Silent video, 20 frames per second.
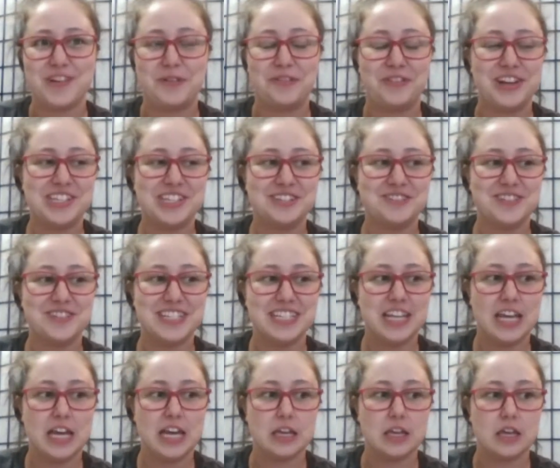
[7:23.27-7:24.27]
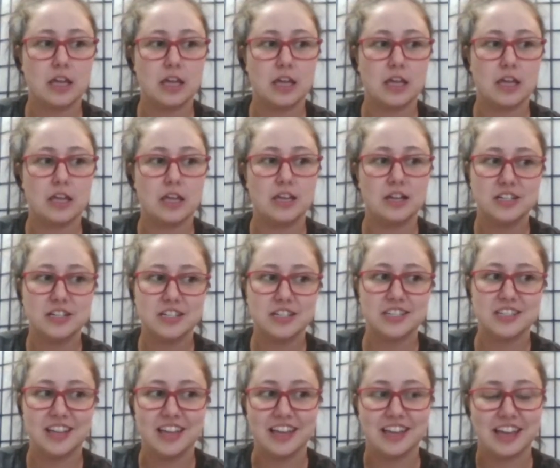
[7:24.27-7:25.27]
professor was like,
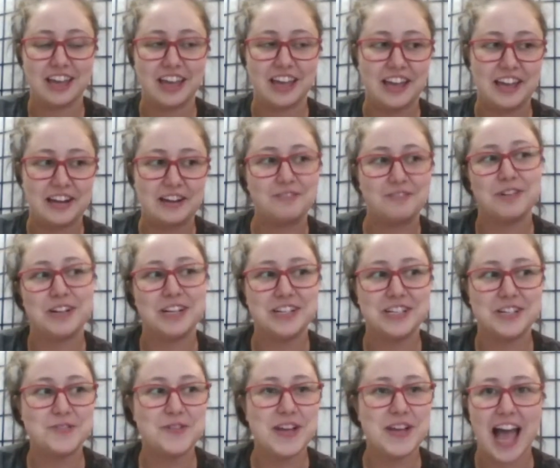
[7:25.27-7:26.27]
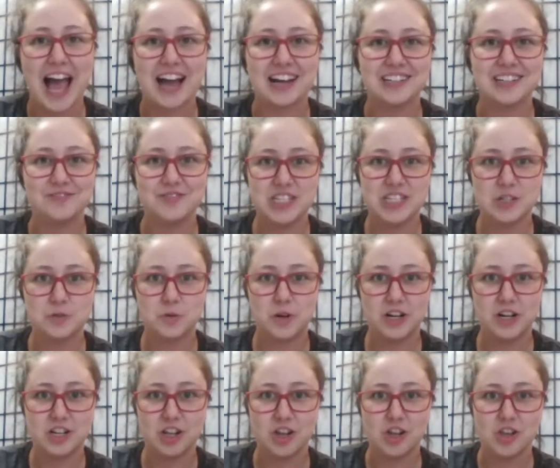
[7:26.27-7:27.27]
here's like a hint when you're doing activist
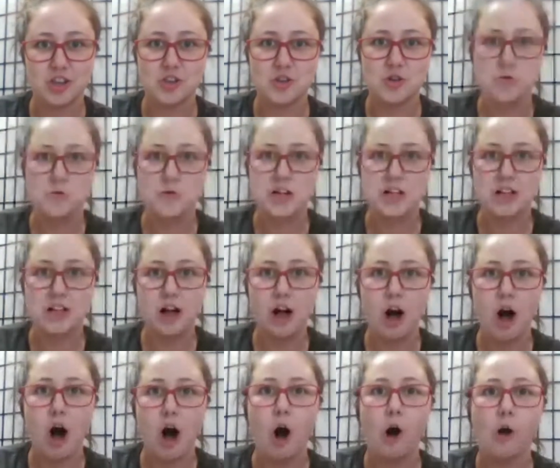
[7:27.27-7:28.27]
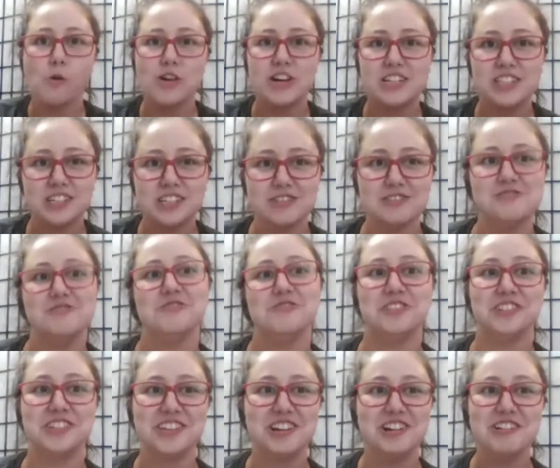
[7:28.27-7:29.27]
work, you will always
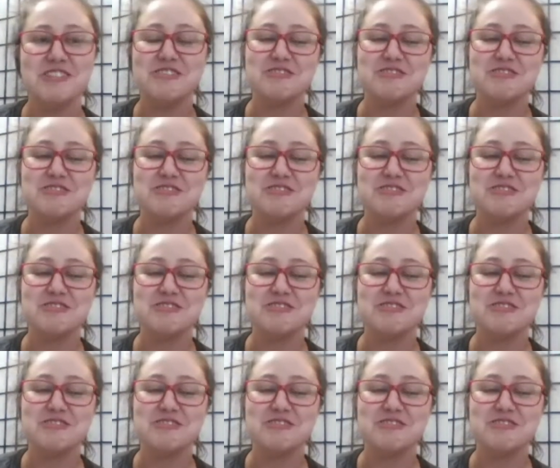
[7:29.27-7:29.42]
lose.